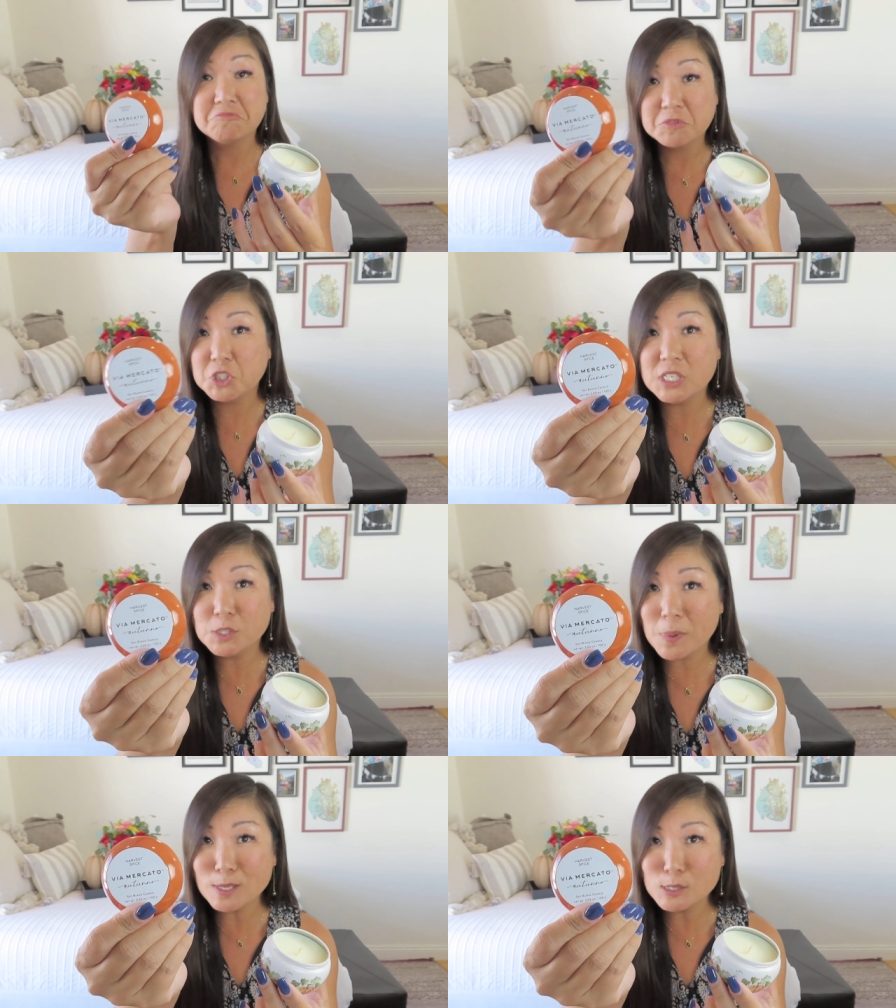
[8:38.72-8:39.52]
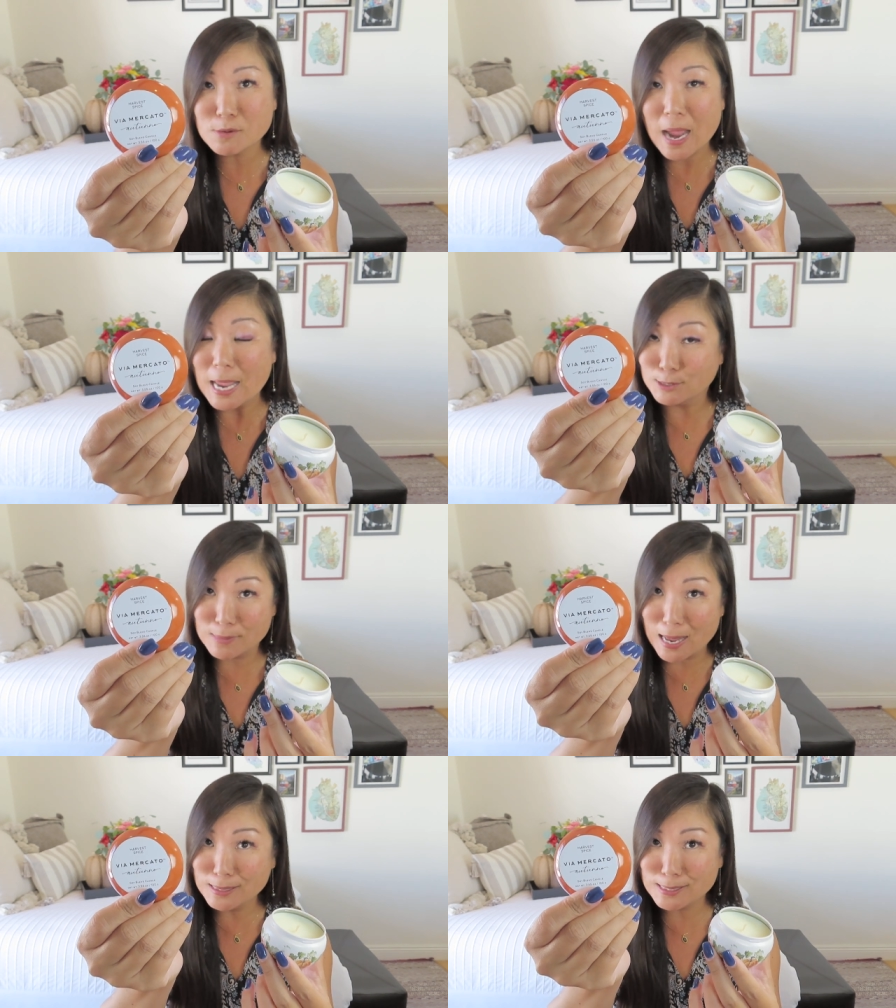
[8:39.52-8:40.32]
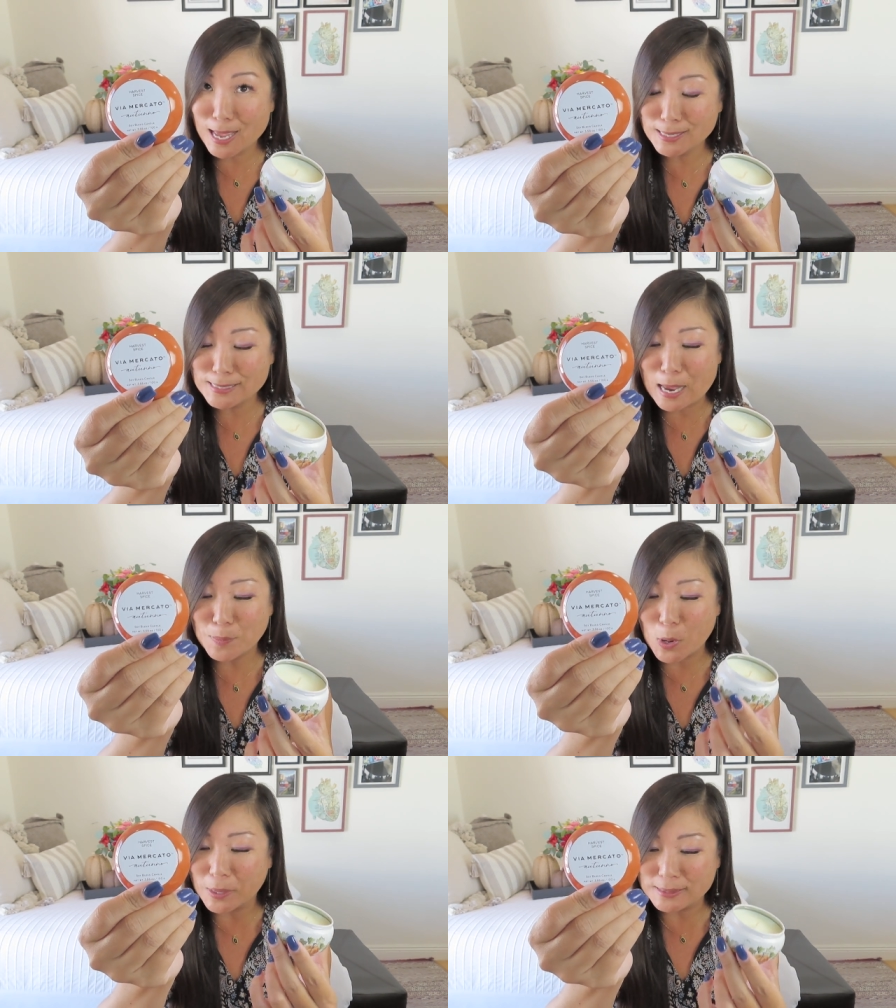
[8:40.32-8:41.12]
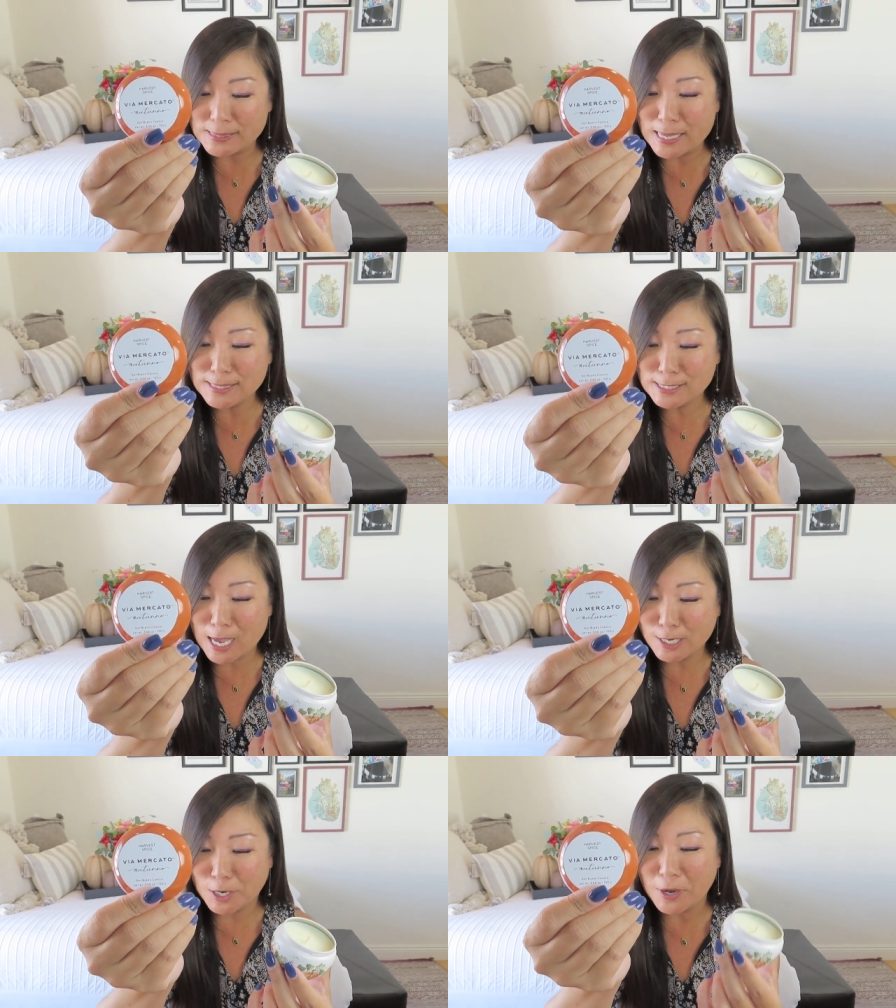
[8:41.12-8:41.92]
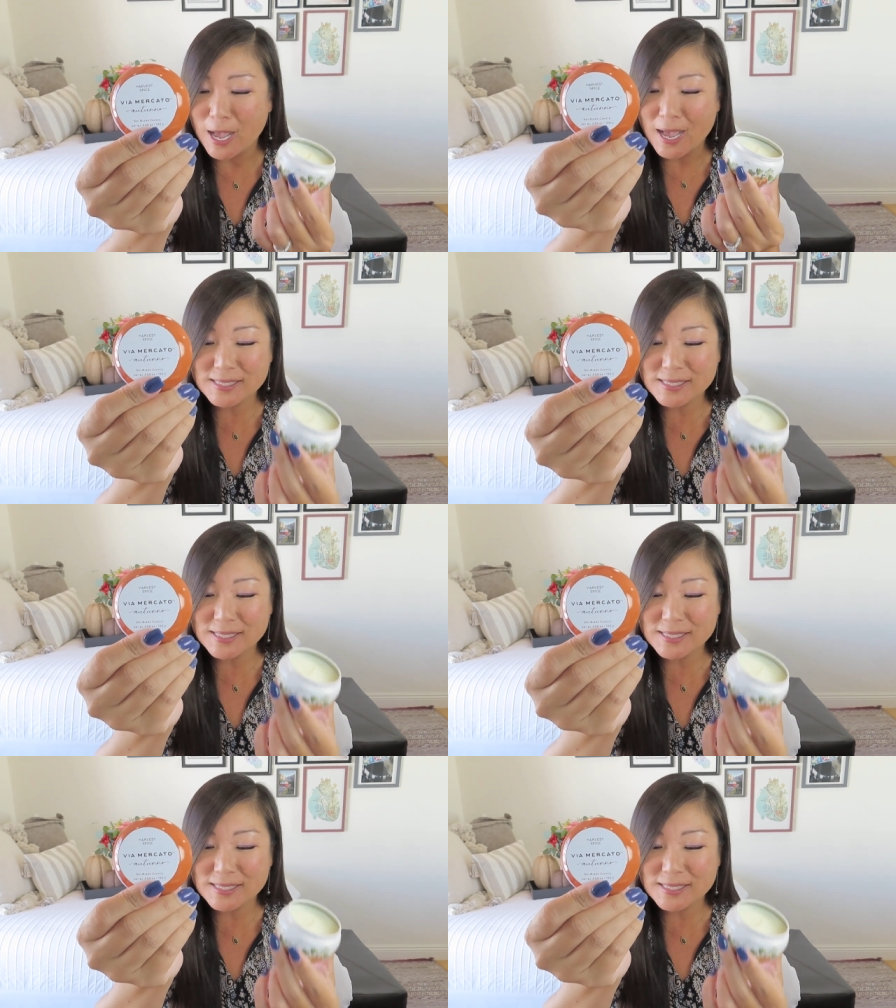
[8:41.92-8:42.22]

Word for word: She spelled it right. That is not a typo. It says Autunno.